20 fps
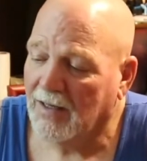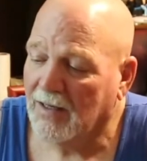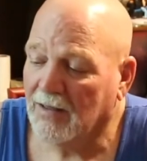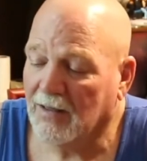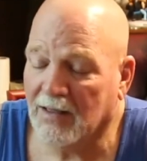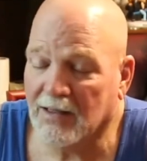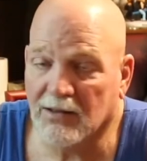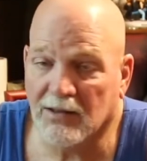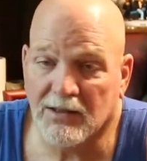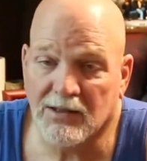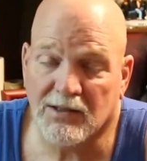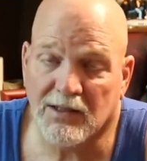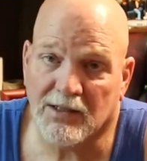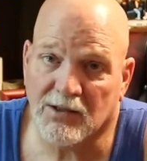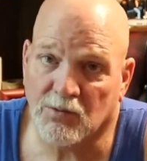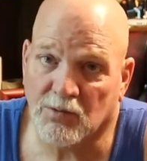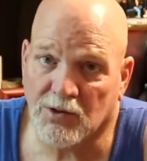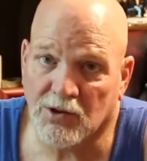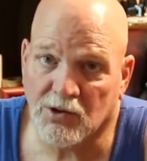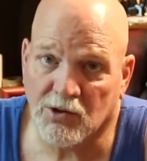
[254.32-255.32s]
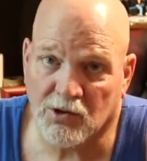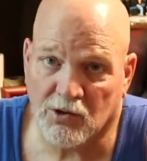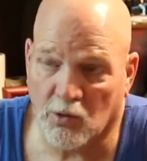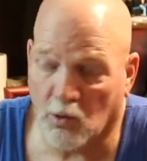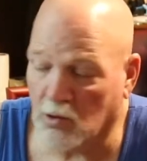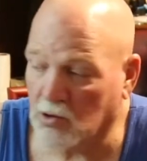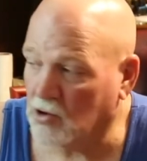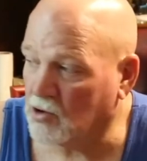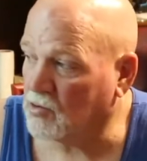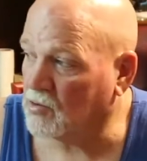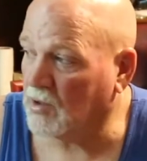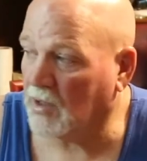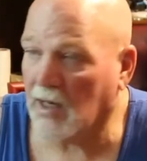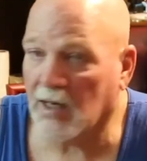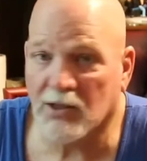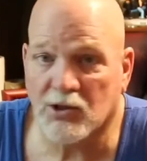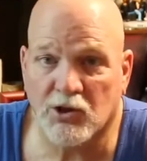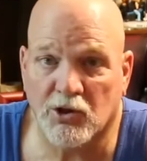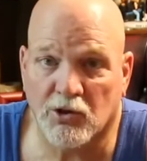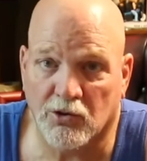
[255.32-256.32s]
At least that's what this gorgeous
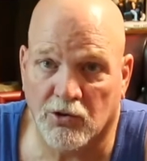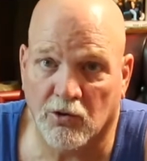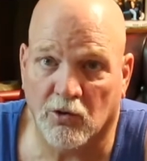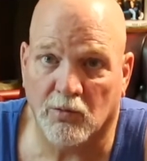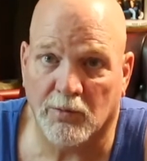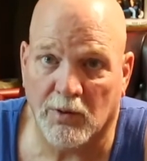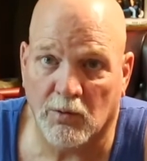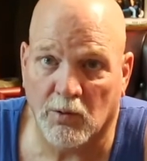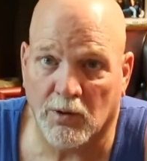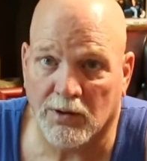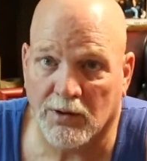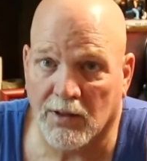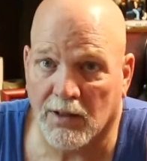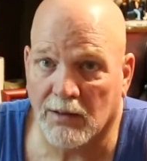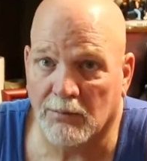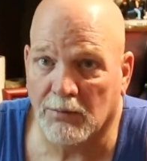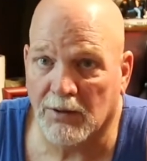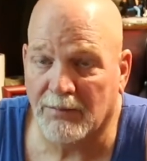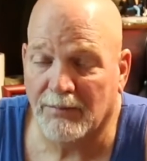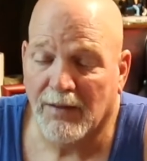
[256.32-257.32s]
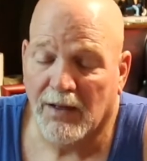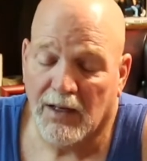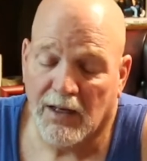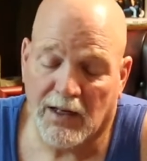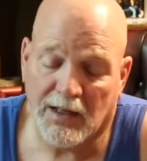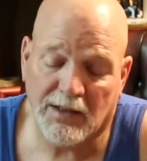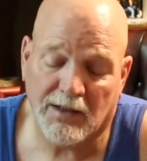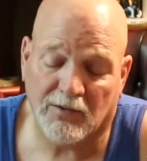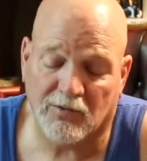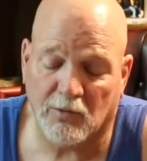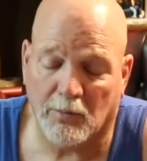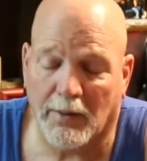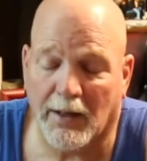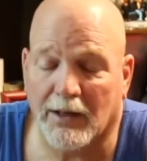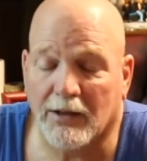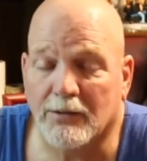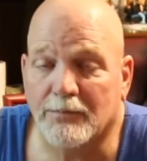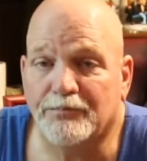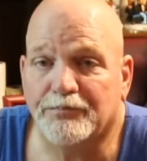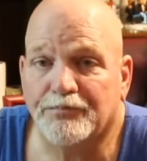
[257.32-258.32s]
cashier told me one time, but it doesn't
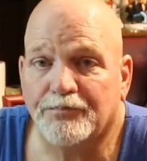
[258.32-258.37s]
matter.